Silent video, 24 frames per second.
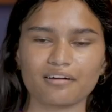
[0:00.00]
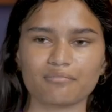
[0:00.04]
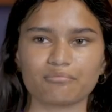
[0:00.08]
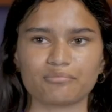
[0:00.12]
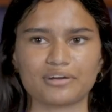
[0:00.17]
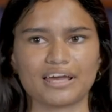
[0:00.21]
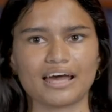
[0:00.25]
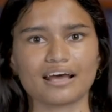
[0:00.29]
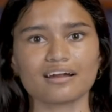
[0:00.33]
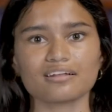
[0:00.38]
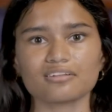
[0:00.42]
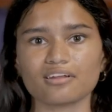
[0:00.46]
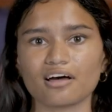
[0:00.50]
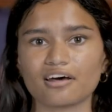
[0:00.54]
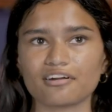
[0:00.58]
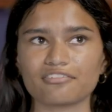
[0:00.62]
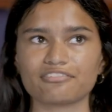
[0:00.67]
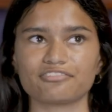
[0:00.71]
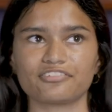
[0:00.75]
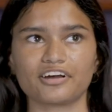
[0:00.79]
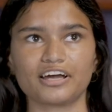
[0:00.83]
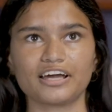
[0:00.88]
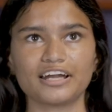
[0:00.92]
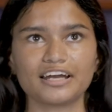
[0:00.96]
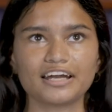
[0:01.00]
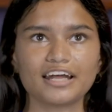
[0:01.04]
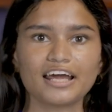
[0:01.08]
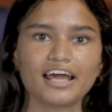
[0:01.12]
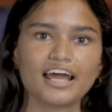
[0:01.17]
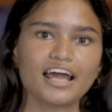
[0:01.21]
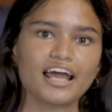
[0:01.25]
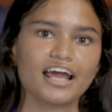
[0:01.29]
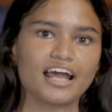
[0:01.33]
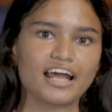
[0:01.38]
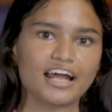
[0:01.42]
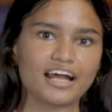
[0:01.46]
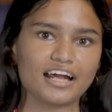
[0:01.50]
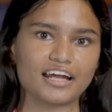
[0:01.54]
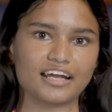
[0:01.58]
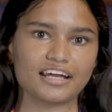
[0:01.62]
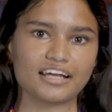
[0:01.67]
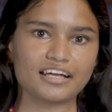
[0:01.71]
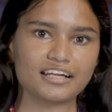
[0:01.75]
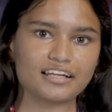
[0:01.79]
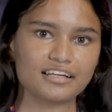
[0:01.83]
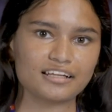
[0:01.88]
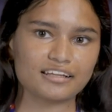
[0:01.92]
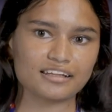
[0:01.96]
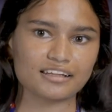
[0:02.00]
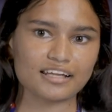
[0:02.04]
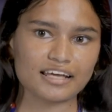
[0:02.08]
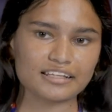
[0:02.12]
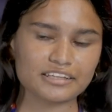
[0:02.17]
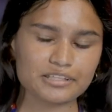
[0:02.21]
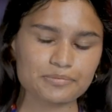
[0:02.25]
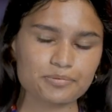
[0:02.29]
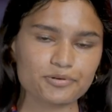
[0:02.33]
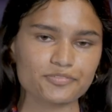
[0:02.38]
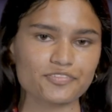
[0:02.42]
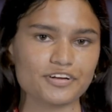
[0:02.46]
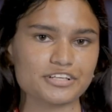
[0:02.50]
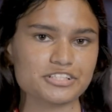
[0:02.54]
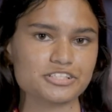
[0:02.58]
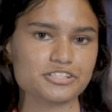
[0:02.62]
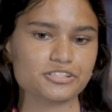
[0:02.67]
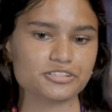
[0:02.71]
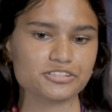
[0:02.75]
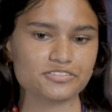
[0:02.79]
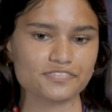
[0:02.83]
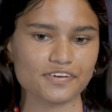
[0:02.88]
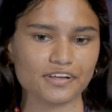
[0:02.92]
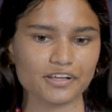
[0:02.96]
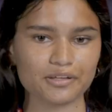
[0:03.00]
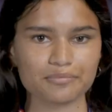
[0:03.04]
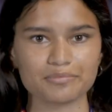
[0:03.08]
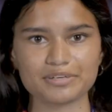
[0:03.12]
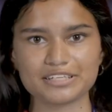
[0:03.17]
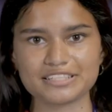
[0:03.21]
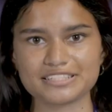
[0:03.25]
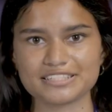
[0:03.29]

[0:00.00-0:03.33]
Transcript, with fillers: We had a lot of fun in like the professional development